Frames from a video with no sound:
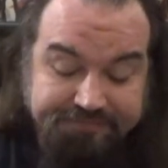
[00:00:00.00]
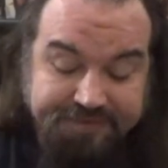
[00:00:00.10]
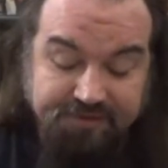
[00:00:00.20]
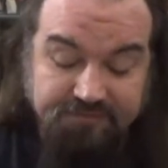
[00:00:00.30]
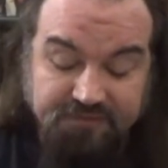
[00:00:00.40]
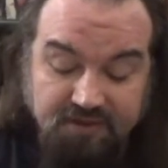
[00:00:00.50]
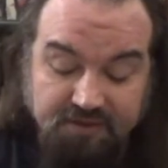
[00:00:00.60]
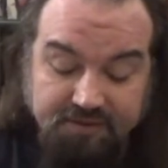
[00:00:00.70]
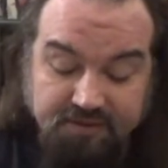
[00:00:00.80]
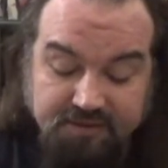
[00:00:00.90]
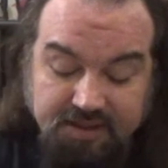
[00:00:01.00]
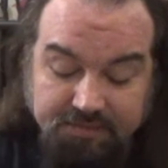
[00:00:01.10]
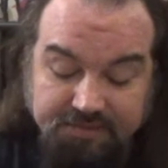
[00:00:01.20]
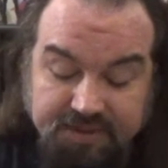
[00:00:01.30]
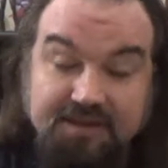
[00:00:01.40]
You know, he falls,
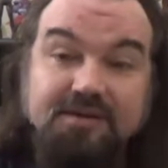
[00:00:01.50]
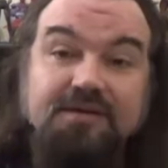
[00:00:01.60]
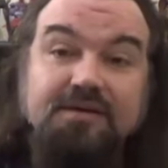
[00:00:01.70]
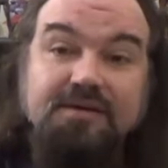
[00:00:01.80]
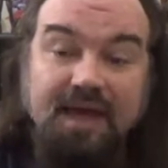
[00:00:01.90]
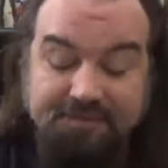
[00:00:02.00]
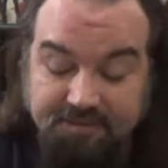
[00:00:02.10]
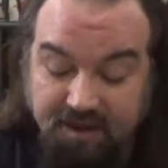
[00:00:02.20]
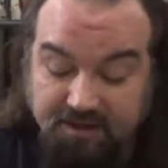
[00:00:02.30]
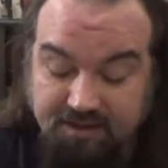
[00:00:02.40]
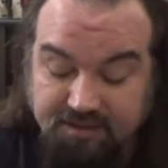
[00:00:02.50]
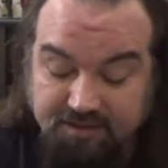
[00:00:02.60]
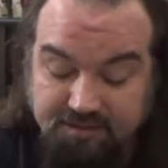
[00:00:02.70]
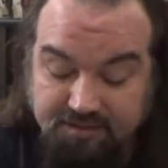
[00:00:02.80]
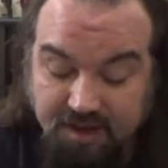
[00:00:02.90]
except that Captain America
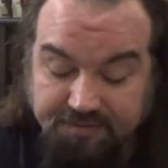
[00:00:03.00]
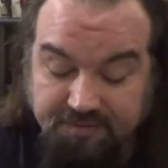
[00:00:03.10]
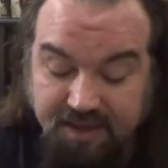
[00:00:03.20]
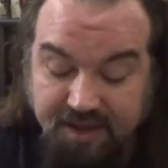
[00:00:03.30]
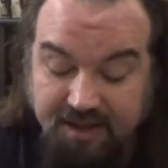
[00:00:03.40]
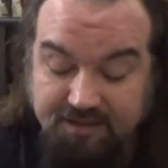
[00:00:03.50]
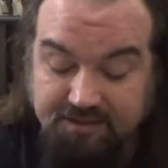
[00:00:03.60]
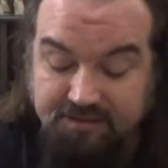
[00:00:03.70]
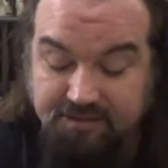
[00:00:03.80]
grabs his hand